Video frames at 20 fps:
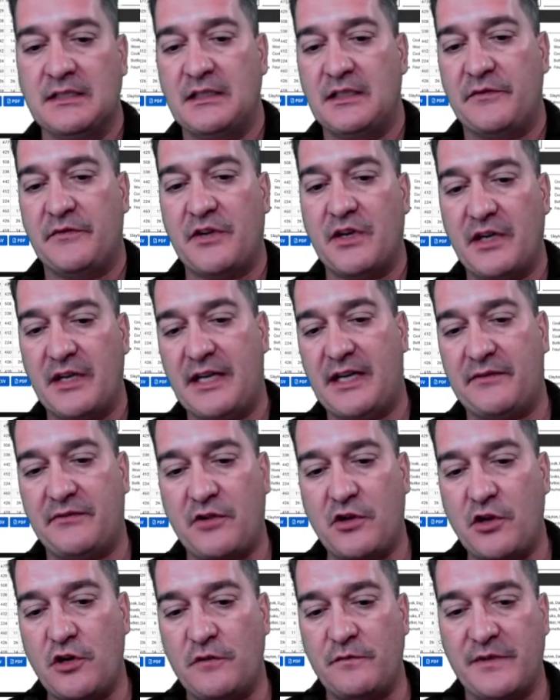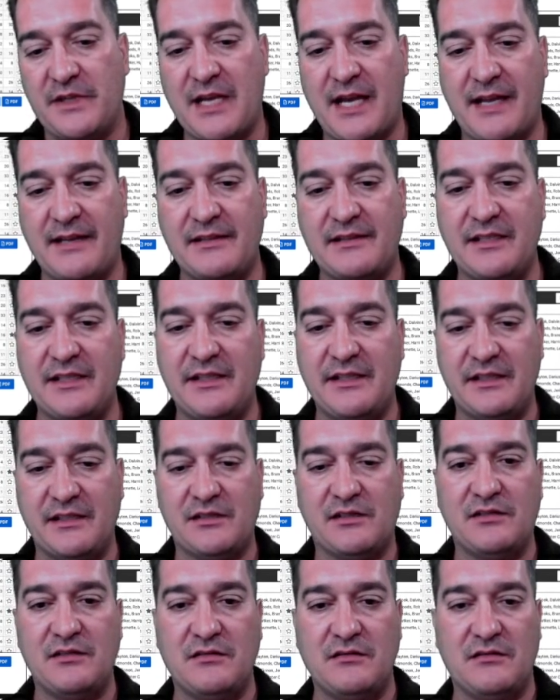if you're going to have COVID-19
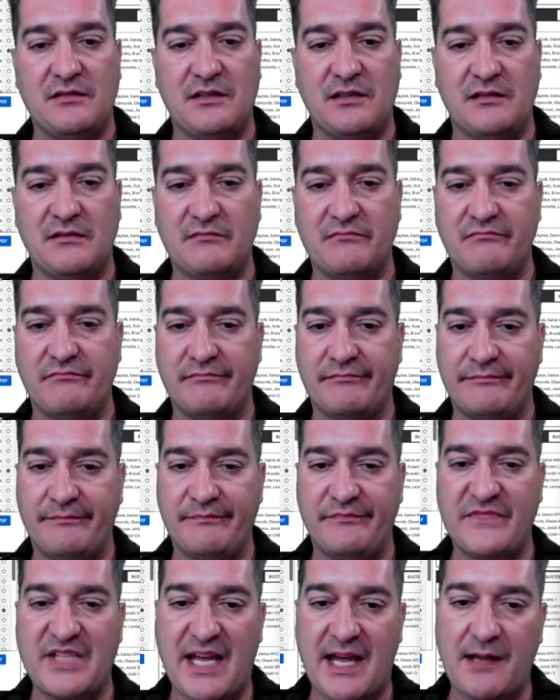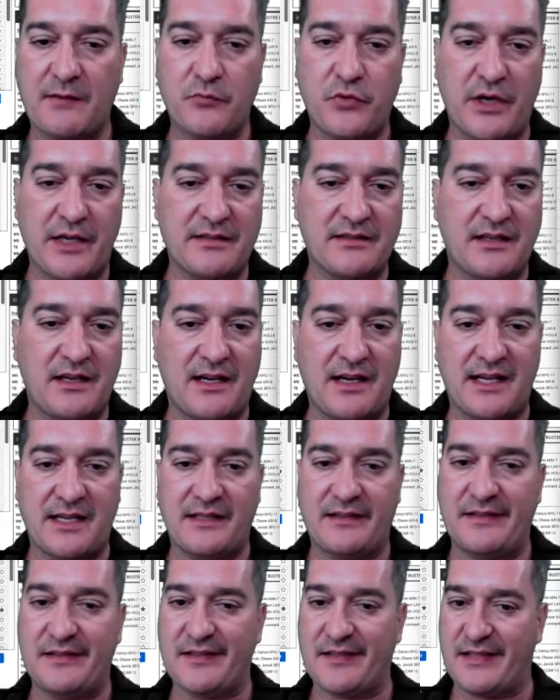issues, and Dak
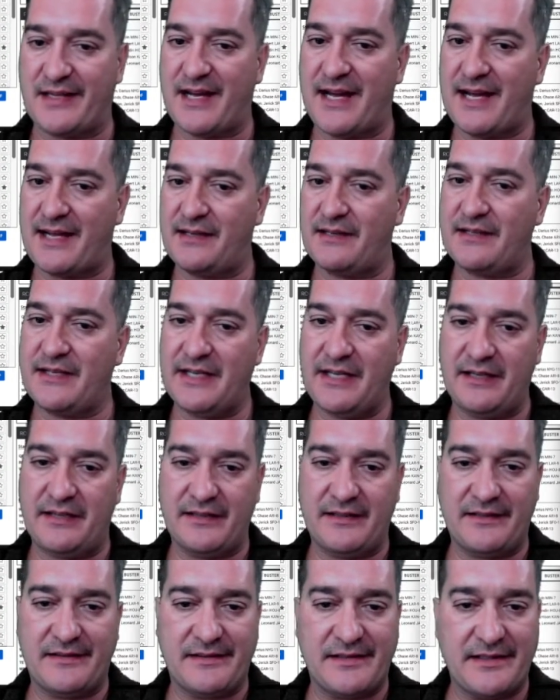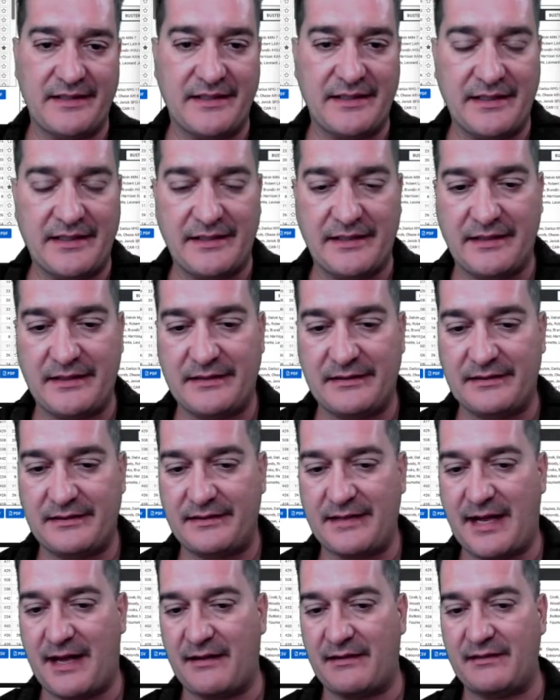Prescott is a high candidate to get it
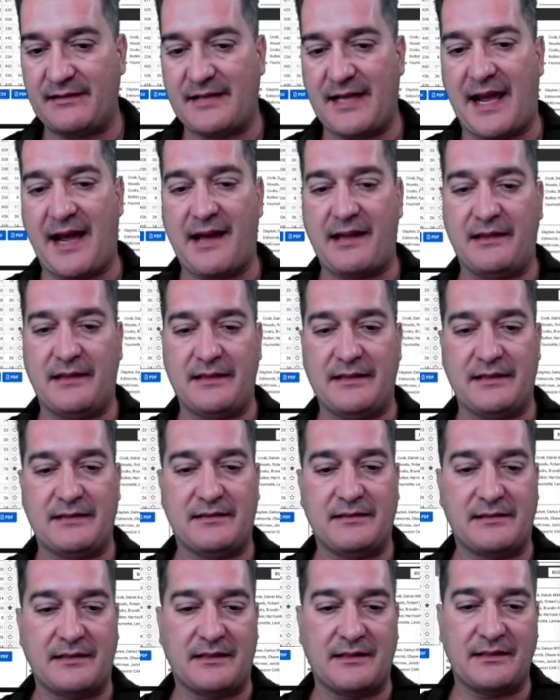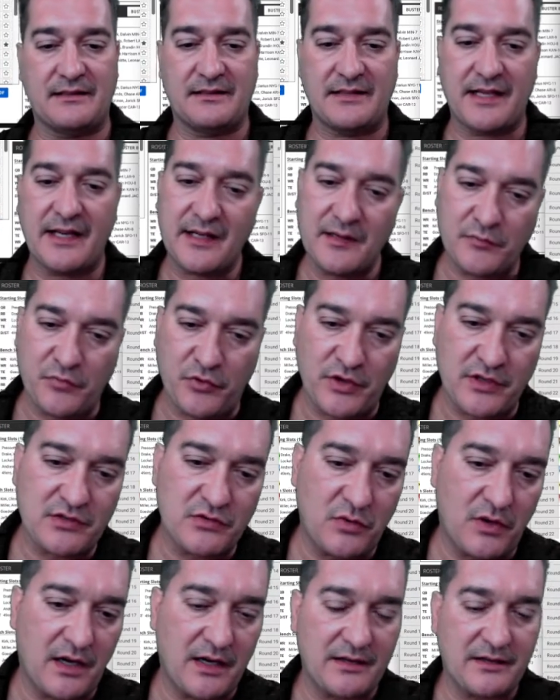down in Dallas, Teddy
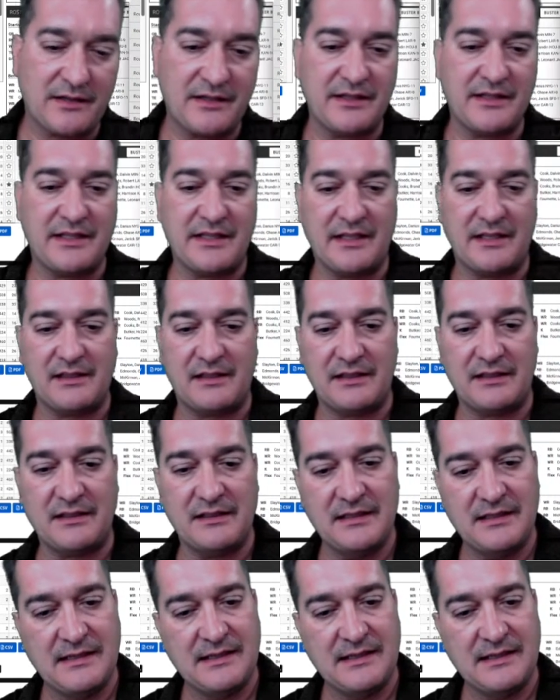Bridgewater could get it,